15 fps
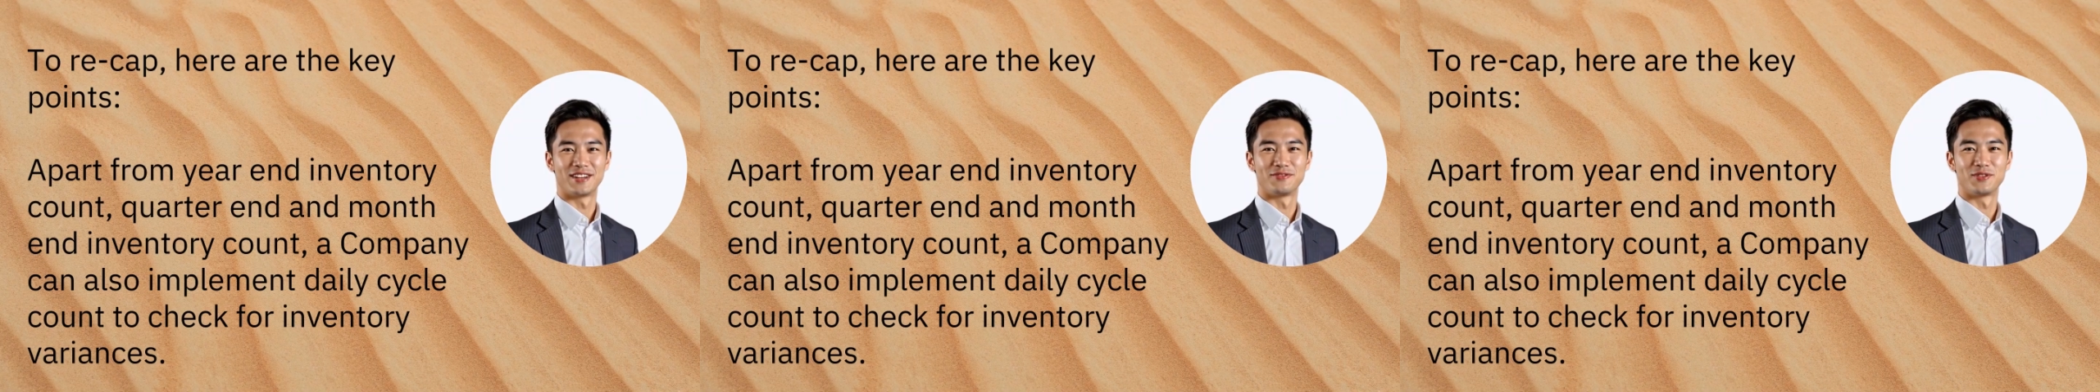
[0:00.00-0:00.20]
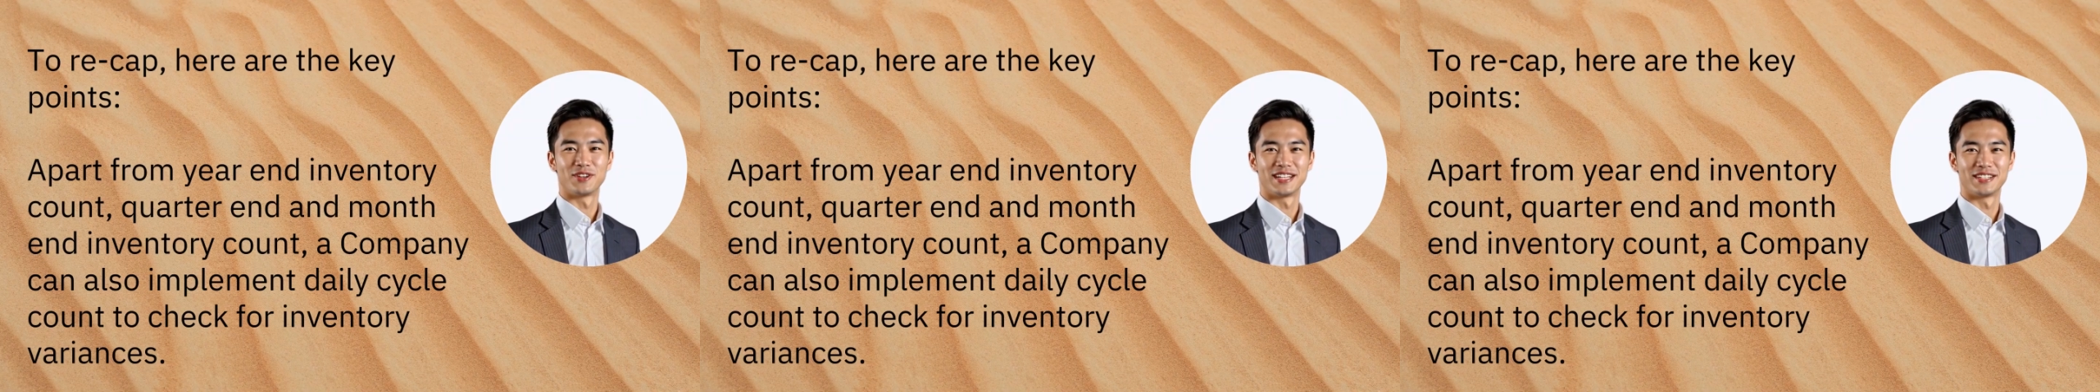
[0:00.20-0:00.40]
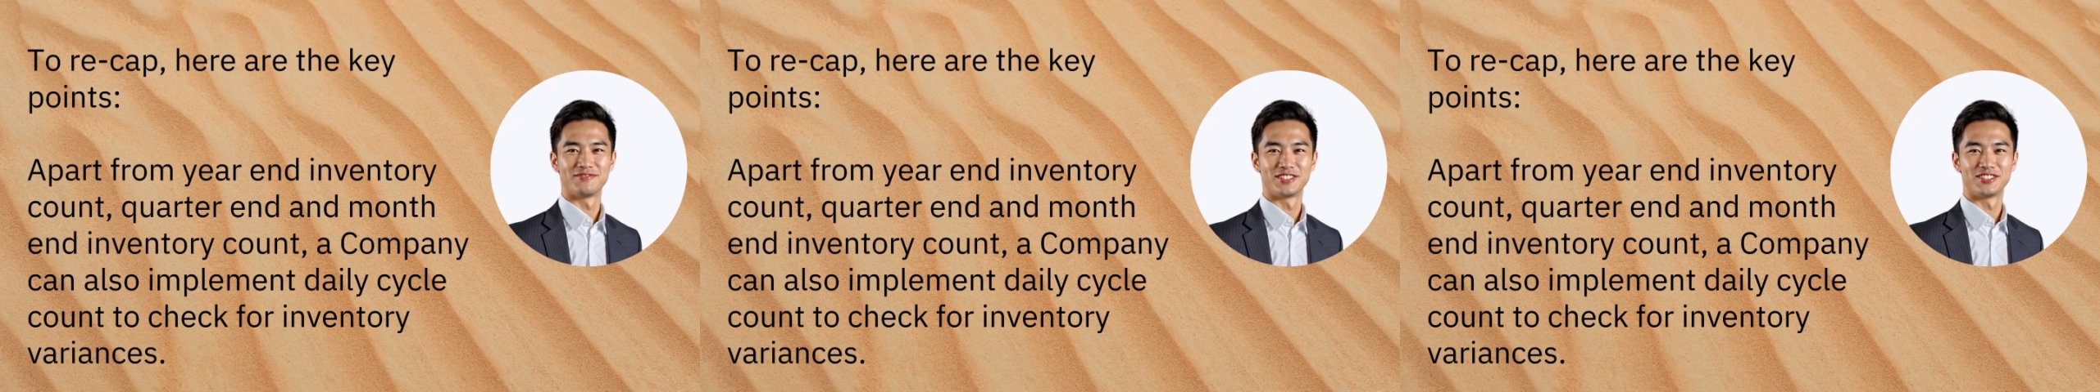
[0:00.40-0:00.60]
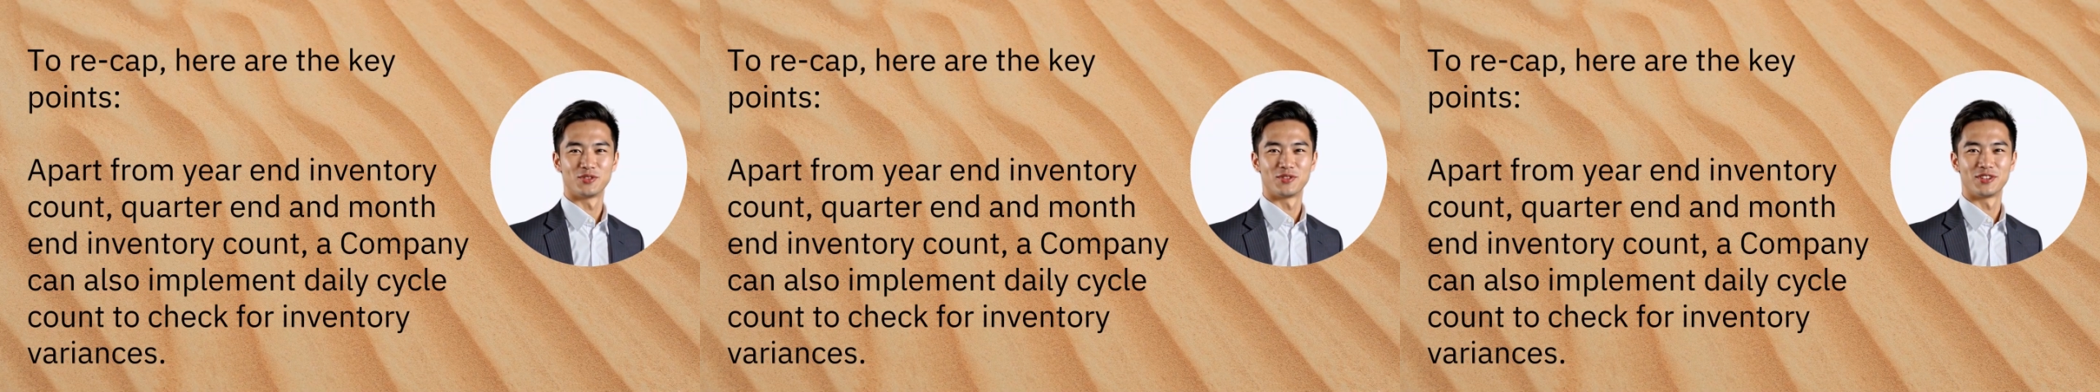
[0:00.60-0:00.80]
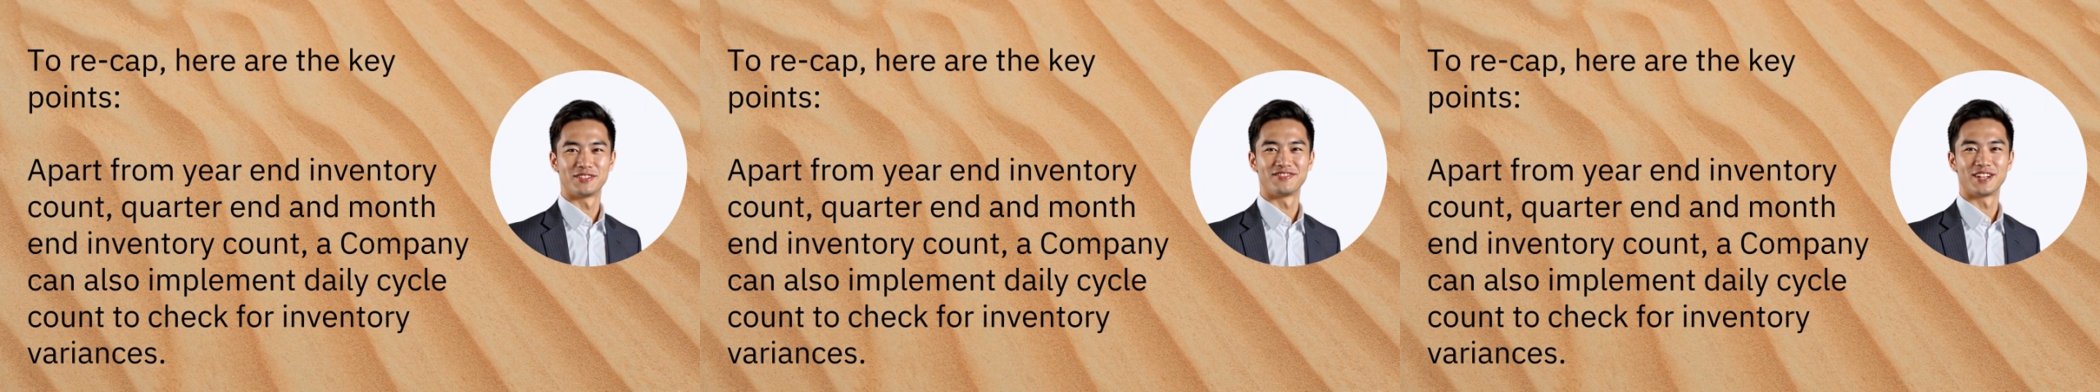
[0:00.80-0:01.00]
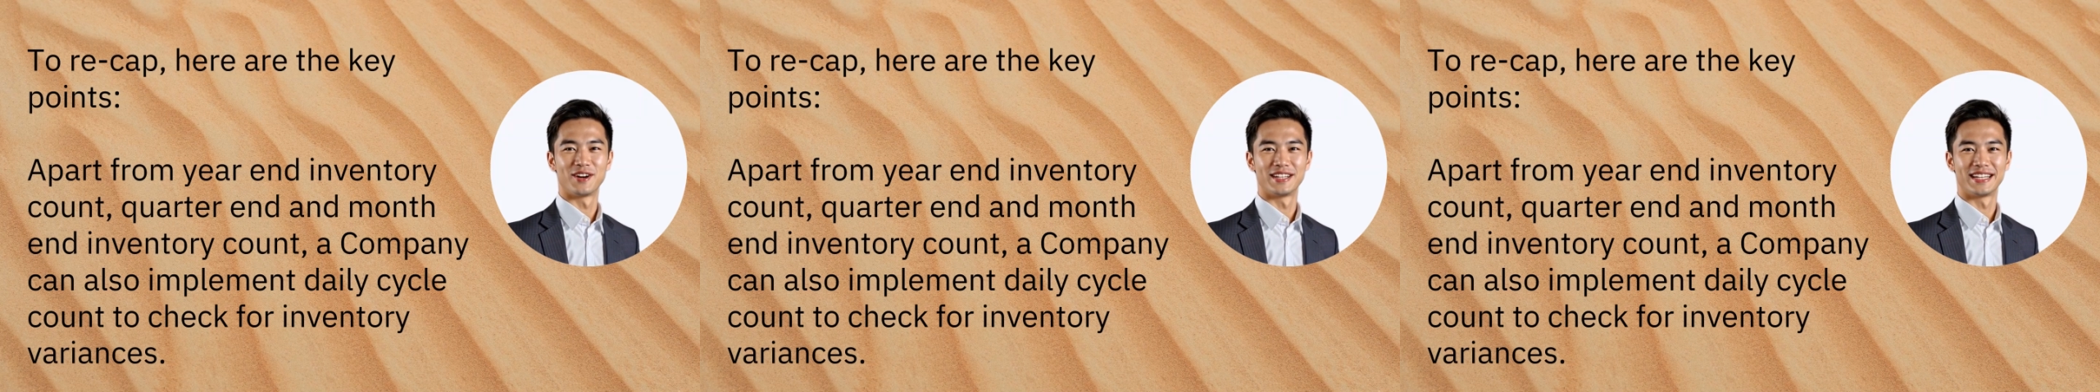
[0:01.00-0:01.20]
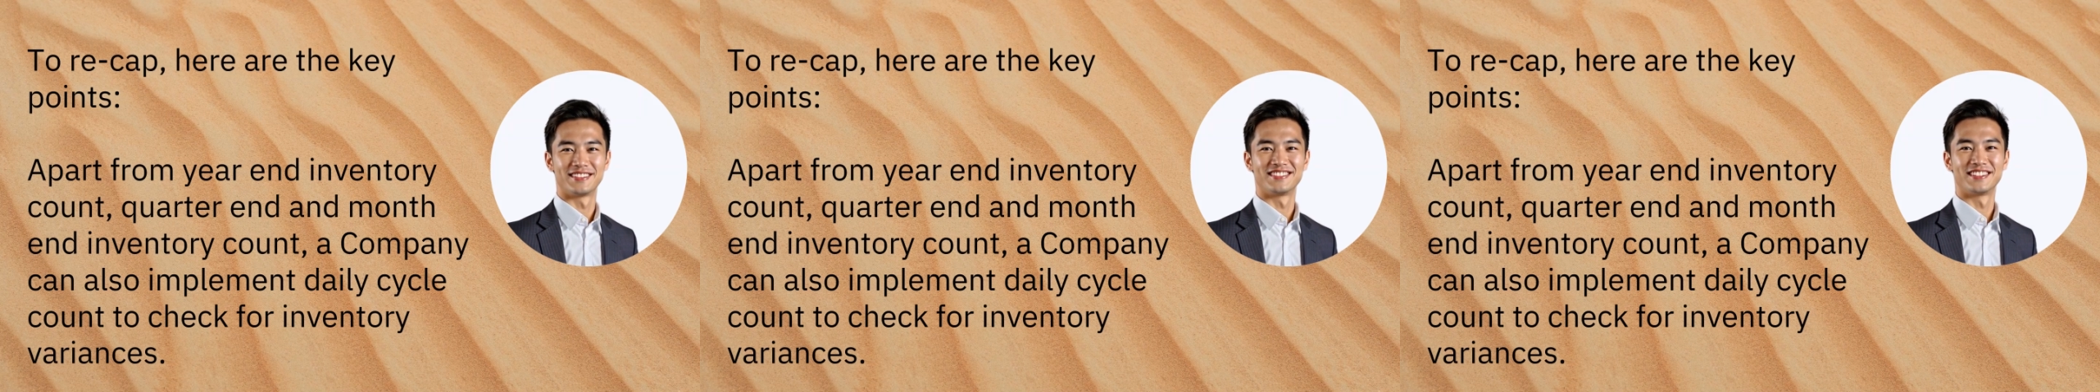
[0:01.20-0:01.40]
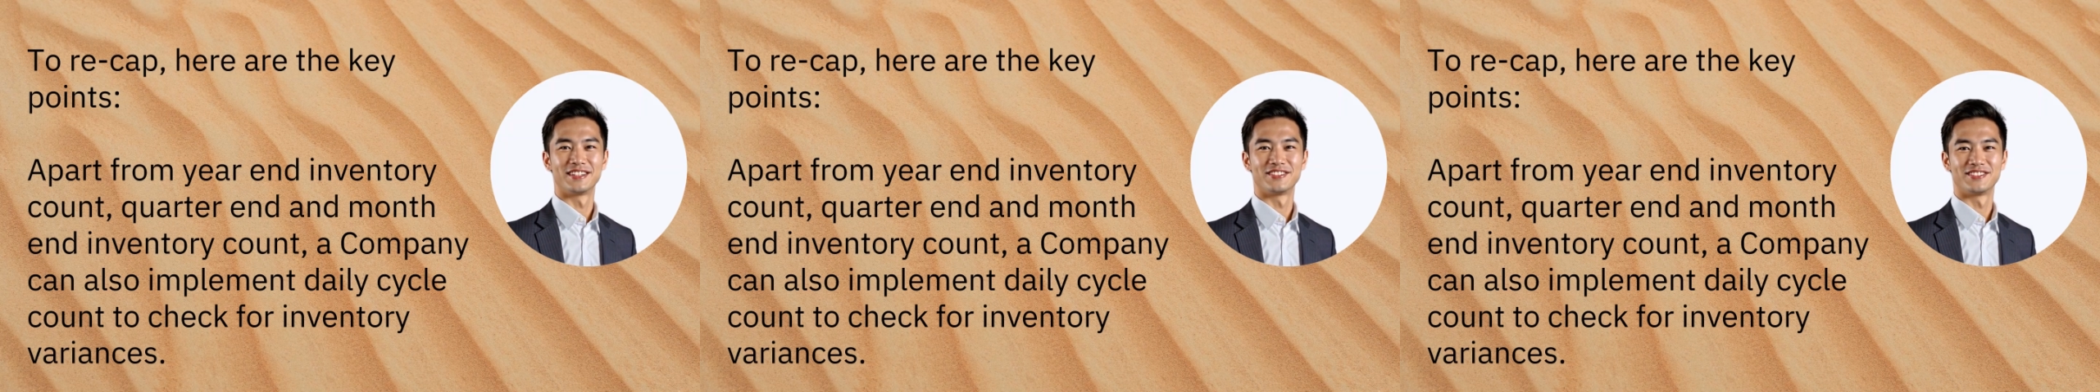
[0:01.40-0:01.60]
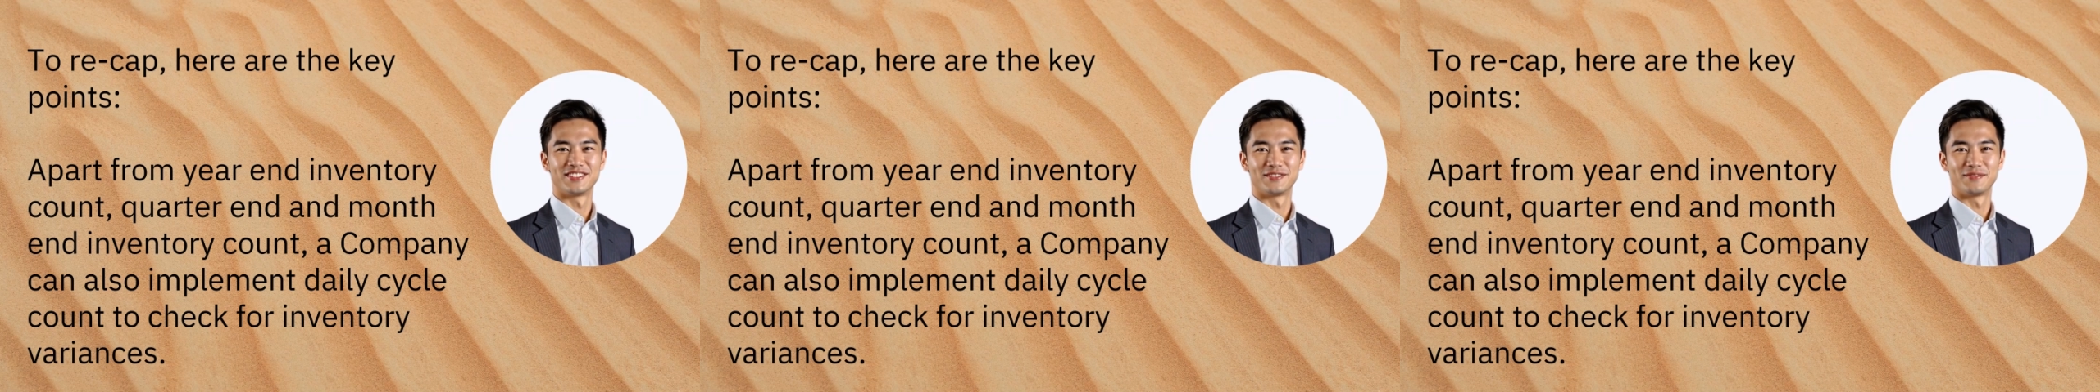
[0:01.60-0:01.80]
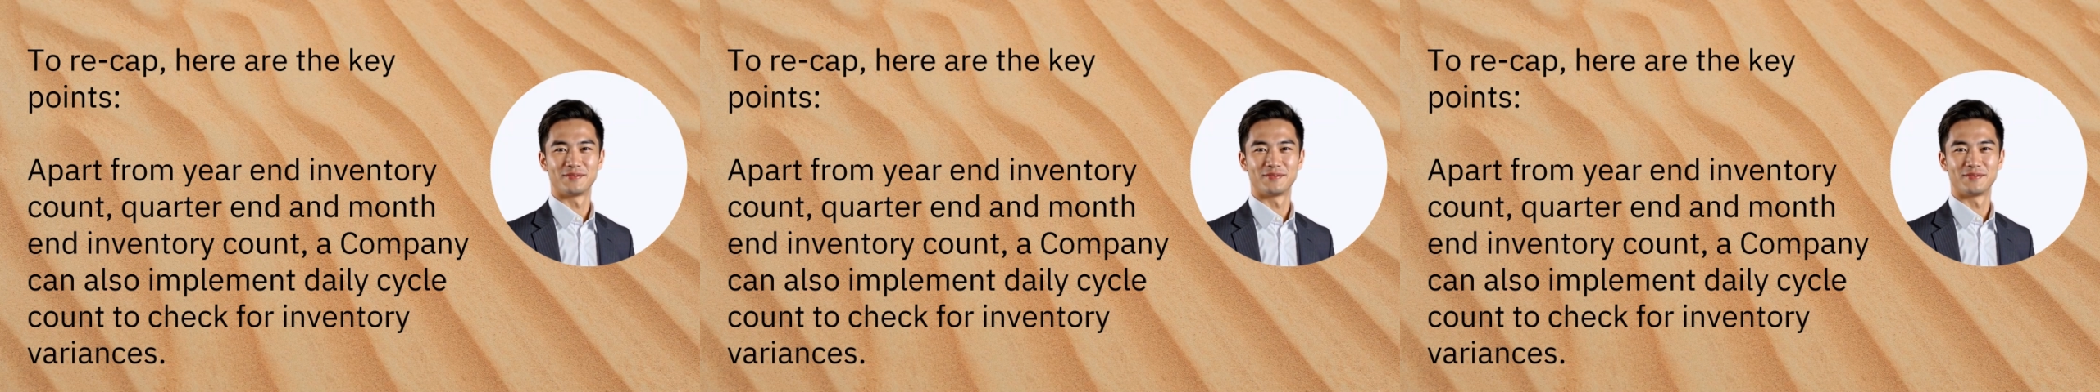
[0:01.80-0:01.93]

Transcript: for inventory variances.